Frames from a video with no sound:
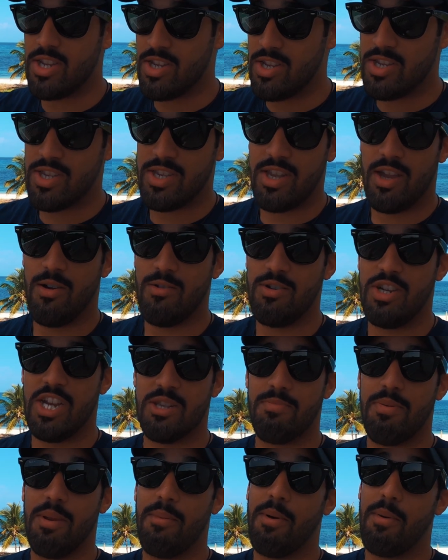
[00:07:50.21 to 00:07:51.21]
So
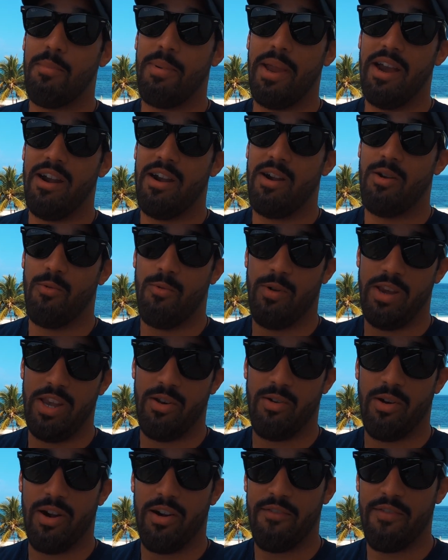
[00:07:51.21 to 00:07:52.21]
just be prepared when
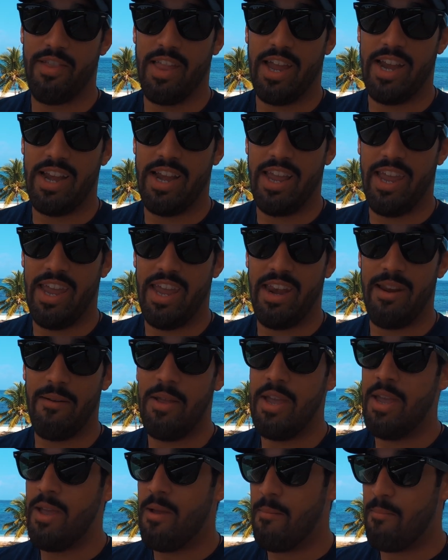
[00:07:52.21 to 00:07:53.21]
you are flying in.
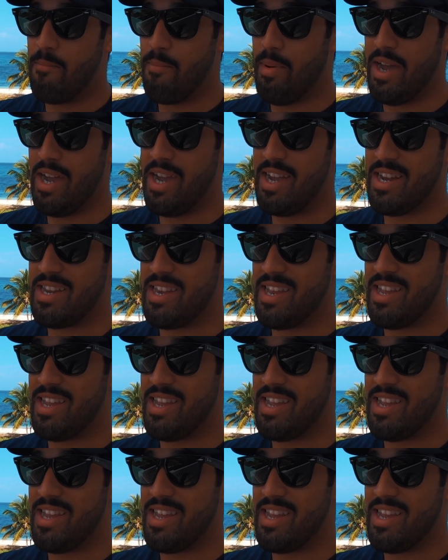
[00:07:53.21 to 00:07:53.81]
But